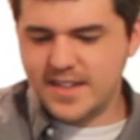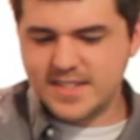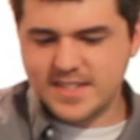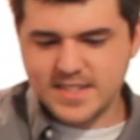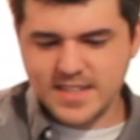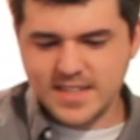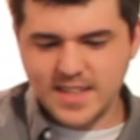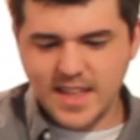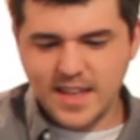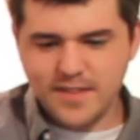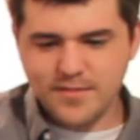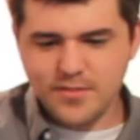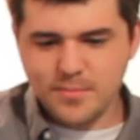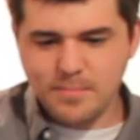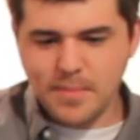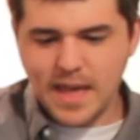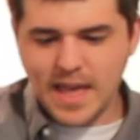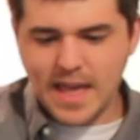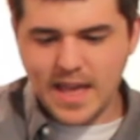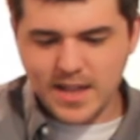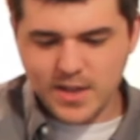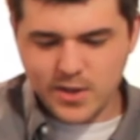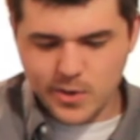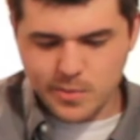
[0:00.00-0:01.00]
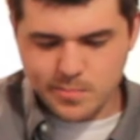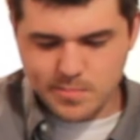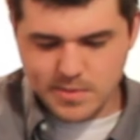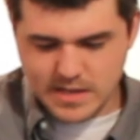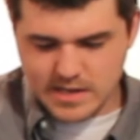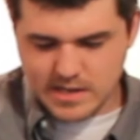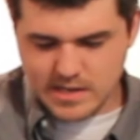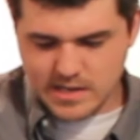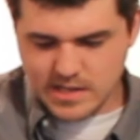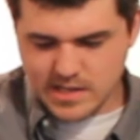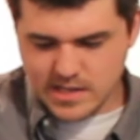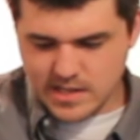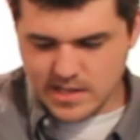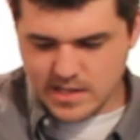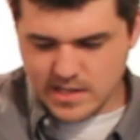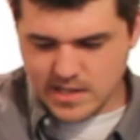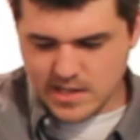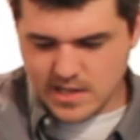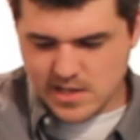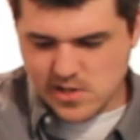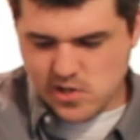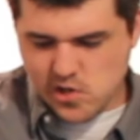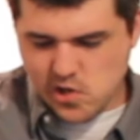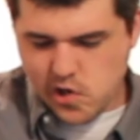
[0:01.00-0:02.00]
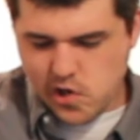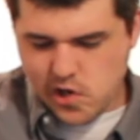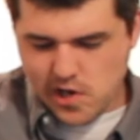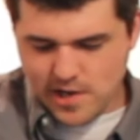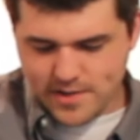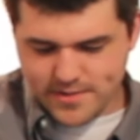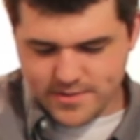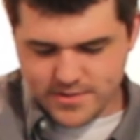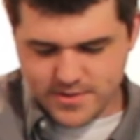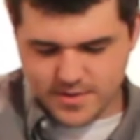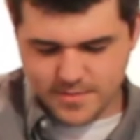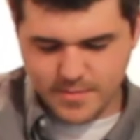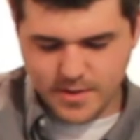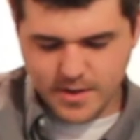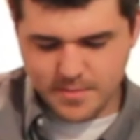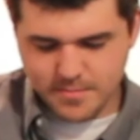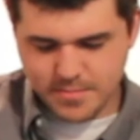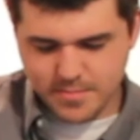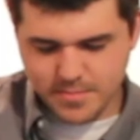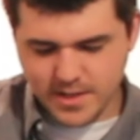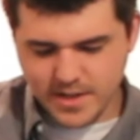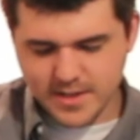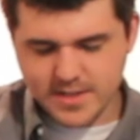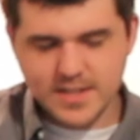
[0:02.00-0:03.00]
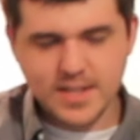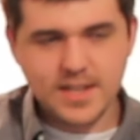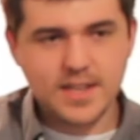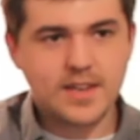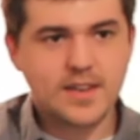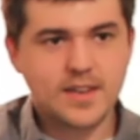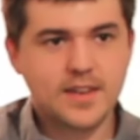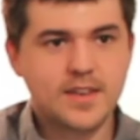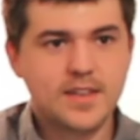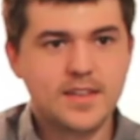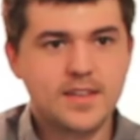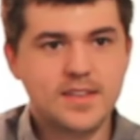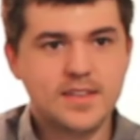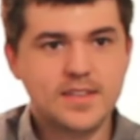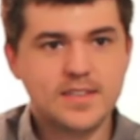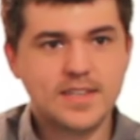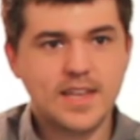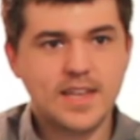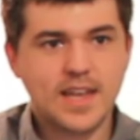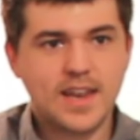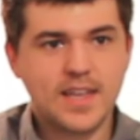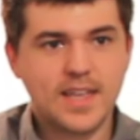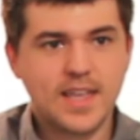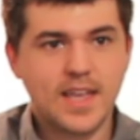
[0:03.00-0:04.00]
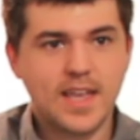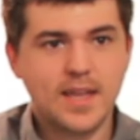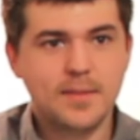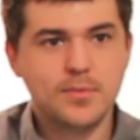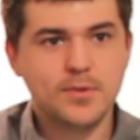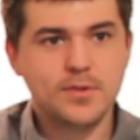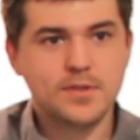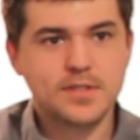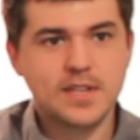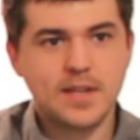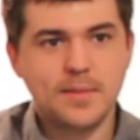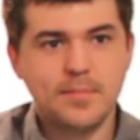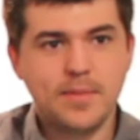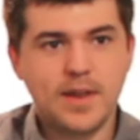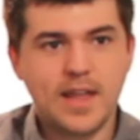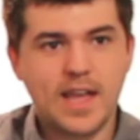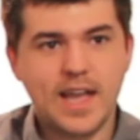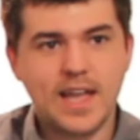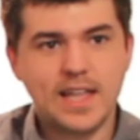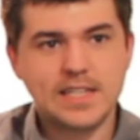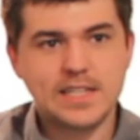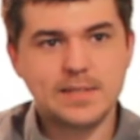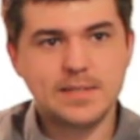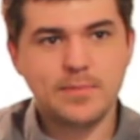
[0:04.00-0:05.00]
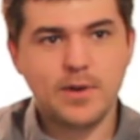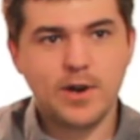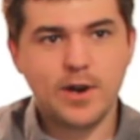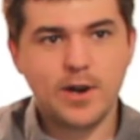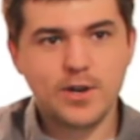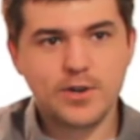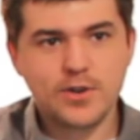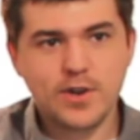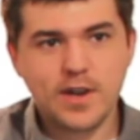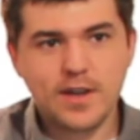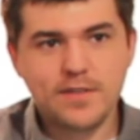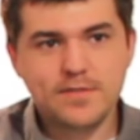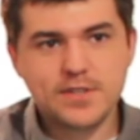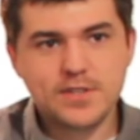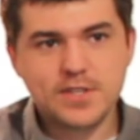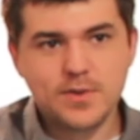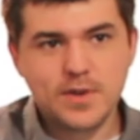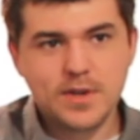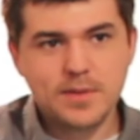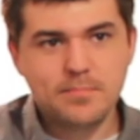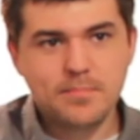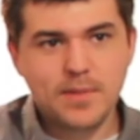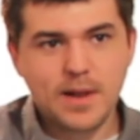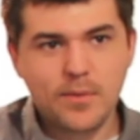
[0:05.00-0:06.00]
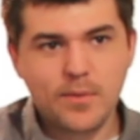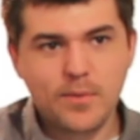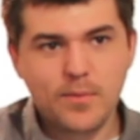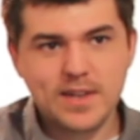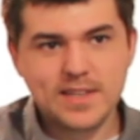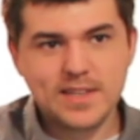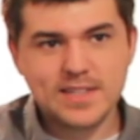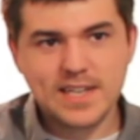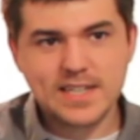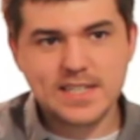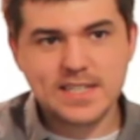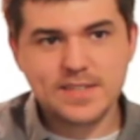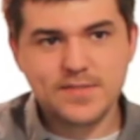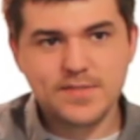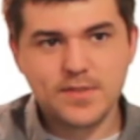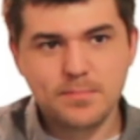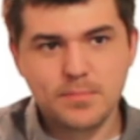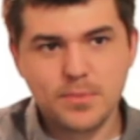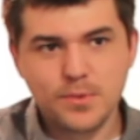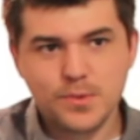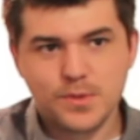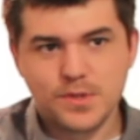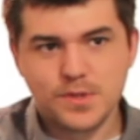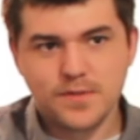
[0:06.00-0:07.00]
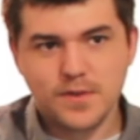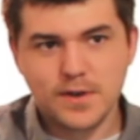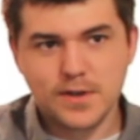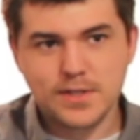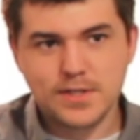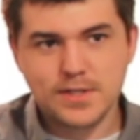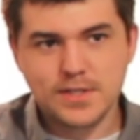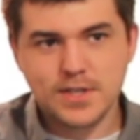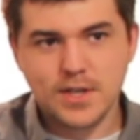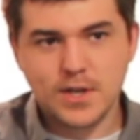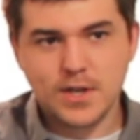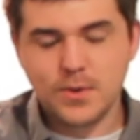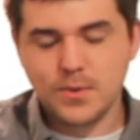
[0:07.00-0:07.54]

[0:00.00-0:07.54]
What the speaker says: have the back open and some unplugged in SATA cables. I'm gonna add some hard drives to it, but I wanna test if it boots first, so